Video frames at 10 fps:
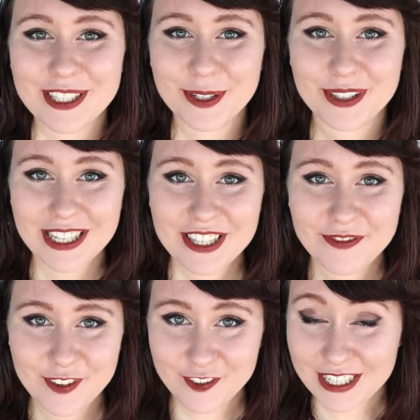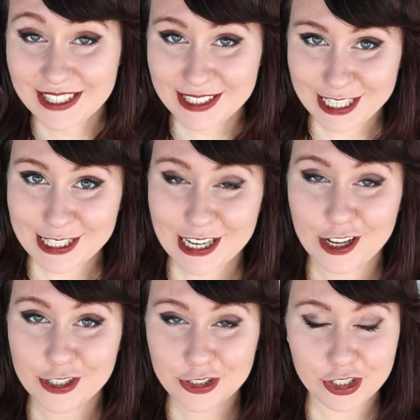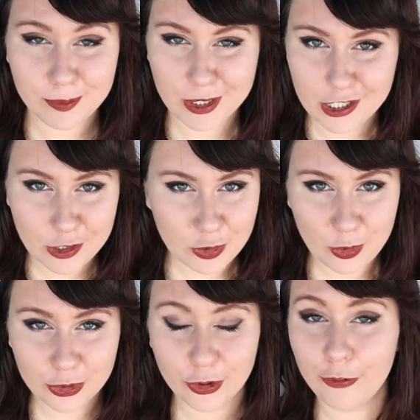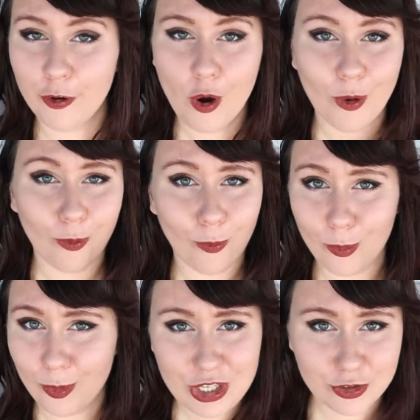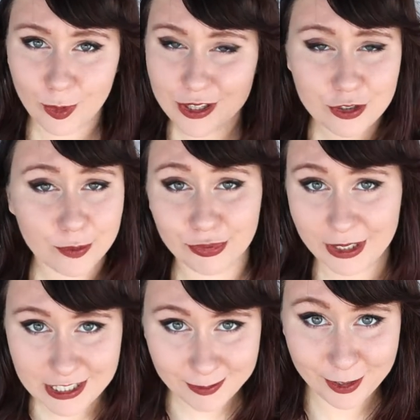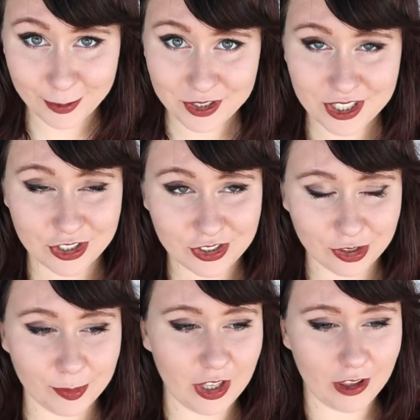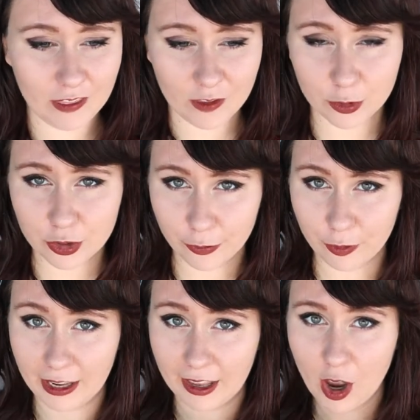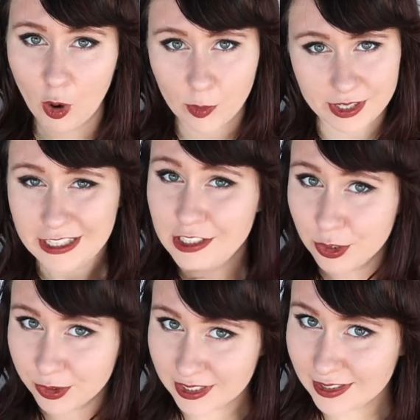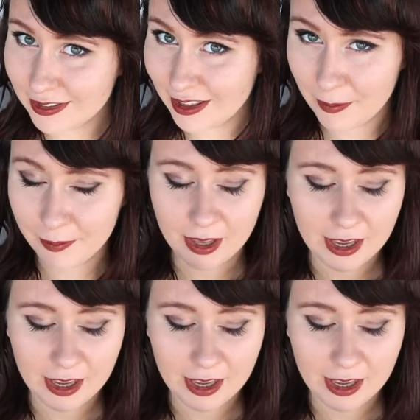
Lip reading: So these 15 things are not going to be in an order of which one surprised me the most, they're just going to be in the order of like when I noticed them.